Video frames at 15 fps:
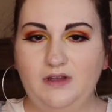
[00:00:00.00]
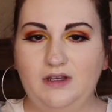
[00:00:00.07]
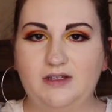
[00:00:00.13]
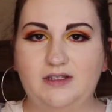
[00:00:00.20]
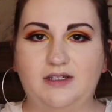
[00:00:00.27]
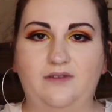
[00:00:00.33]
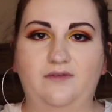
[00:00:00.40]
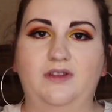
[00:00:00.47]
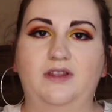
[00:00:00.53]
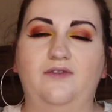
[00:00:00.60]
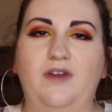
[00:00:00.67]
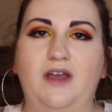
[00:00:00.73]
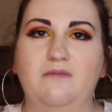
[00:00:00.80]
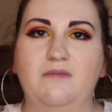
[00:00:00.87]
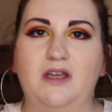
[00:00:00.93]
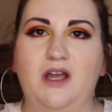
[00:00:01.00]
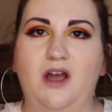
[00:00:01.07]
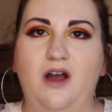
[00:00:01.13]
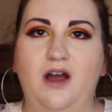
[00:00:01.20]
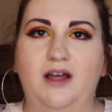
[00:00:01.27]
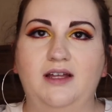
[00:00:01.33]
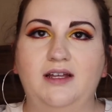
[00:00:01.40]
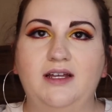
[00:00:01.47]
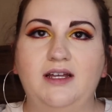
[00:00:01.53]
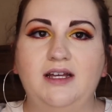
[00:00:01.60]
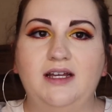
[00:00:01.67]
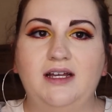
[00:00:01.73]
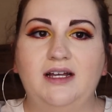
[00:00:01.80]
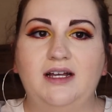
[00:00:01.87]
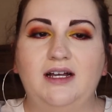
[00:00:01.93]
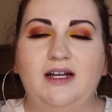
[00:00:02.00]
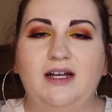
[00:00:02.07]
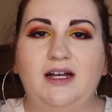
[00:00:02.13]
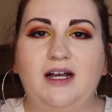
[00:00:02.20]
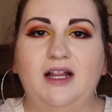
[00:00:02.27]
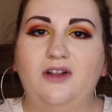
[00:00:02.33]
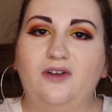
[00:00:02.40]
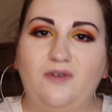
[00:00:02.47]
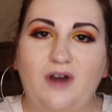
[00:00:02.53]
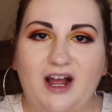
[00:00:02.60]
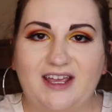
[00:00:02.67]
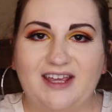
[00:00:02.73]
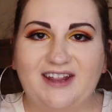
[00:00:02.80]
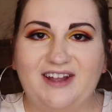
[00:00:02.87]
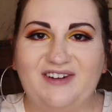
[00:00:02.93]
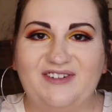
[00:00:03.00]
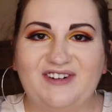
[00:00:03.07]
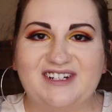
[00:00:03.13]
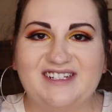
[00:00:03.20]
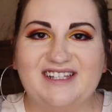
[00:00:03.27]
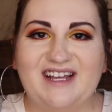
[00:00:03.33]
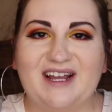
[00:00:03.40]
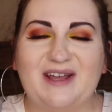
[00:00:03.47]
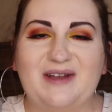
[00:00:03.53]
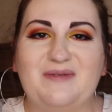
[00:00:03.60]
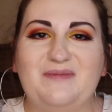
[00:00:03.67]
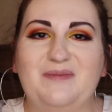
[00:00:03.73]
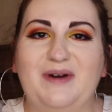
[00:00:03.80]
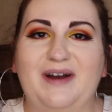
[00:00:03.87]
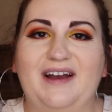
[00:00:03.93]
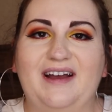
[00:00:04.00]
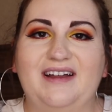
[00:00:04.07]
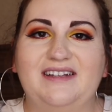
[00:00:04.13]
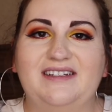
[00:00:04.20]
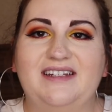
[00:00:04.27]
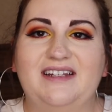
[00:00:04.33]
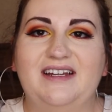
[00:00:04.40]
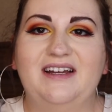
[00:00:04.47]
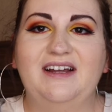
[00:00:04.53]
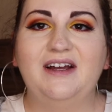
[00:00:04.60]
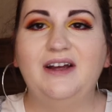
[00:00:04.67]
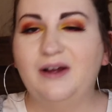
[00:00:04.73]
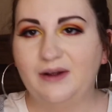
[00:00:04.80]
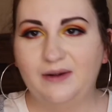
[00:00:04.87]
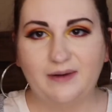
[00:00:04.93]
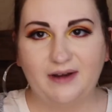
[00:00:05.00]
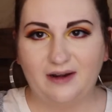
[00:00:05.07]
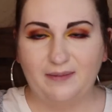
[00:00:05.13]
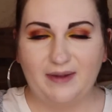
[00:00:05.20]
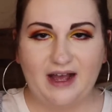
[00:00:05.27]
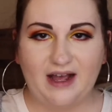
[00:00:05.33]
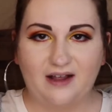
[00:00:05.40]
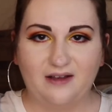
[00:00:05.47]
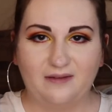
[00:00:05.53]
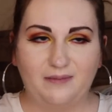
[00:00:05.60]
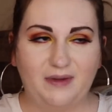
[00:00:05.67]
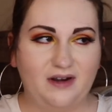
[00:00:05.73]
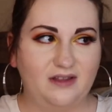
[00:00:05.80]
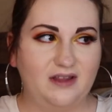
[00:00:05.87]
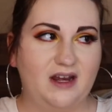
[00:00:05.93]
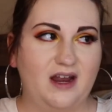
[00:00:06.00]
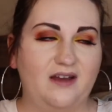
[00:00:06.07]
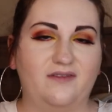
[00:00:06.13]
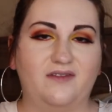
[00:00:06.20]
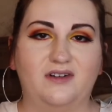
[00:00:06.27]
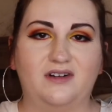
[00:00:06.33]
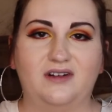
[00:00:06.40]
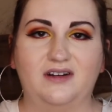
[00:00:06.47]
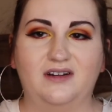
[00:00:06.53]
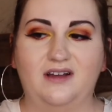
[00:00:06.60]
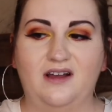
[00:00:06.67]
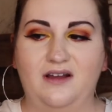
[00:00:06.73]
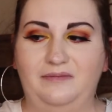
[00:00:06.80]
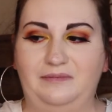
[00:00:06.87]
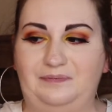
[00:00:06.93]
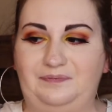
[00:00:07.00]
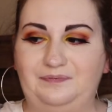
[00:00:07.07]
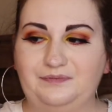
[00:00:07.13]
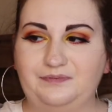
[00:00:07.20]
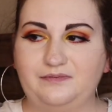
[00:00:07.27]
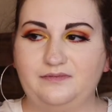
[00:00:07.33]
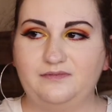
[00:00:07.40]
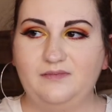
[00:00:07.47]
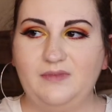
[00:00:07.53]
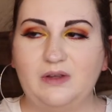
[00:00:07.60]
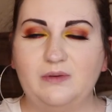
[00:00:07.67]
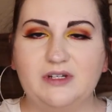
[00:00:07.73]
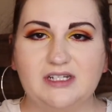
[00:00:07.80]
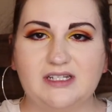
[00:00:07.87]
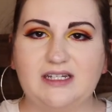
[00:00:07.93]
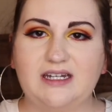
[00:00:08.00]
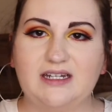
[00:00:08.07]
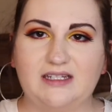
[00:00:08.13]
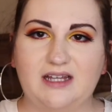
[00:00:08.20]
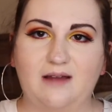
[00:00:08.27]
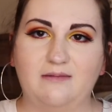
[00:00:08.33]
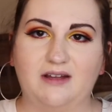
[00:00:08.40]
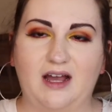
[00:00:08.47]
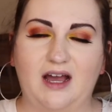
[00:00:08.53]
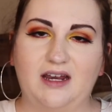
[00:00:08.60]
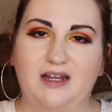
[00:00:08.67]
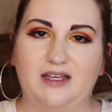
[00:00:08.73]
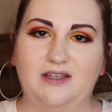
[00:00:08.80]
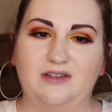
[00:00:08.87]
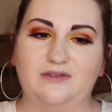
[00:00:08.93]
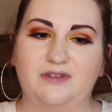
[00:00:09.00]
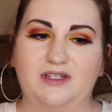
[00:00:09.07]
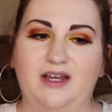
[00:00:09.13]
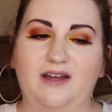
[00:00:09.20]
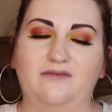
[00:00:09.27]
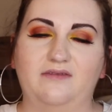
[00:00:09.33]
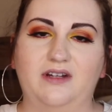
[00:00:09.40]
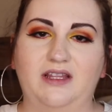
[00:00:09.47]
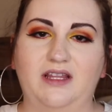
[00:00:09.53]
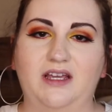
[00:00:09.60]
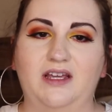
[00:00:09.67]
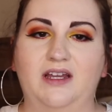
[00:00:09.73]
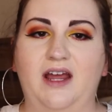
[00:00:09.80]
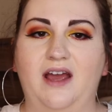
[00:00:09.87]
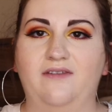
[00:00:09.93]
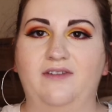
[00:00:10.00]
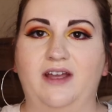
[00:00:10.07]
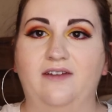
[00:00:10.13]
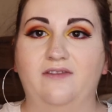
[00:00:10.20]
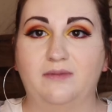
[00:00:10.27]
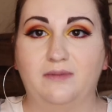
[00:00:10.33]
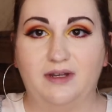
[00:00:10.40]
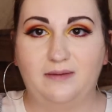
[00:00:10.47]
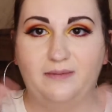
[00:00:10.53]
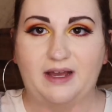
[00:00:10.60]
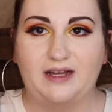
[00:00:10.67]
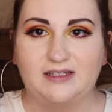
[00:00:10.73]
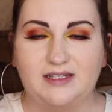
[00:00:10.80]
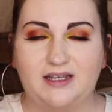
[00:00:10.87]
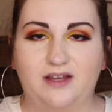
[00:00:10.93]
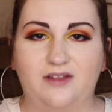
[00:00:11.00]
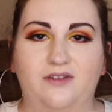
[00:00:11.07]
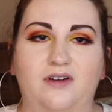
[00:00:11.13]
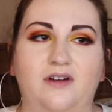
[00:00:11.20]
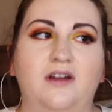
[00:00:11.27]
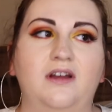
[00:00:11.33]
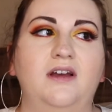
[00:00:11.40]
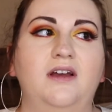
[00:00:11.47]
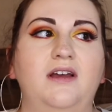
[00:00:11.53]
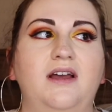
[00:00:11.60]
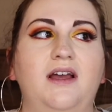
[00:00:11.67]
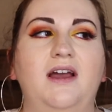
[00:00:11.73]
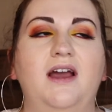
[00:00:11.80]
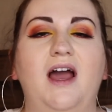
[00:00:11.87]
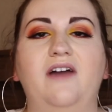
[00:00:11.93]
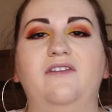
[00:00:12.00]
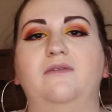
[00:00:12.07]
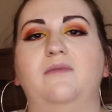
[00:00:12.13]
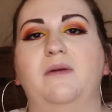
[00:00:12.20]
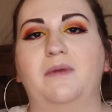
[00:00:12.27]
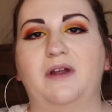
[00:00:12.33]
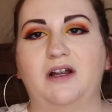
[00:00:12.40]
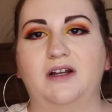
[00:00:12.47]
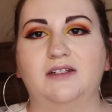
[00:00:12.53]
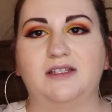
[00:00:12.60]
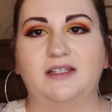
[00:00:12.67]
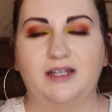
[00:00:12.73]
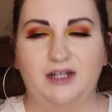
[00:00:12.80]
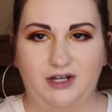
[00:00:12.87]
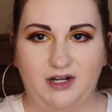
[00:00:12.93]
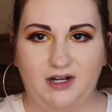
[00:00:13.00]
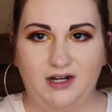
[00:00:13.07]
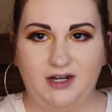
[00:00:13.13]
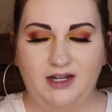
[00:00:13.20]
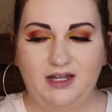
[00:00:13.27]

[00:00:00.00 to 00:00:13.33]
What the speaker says: Stuff with the family got a little rocky there for a second, but we are back better than ever. We just needed time to kind of get used to everything and having everybody back together, having my parents here,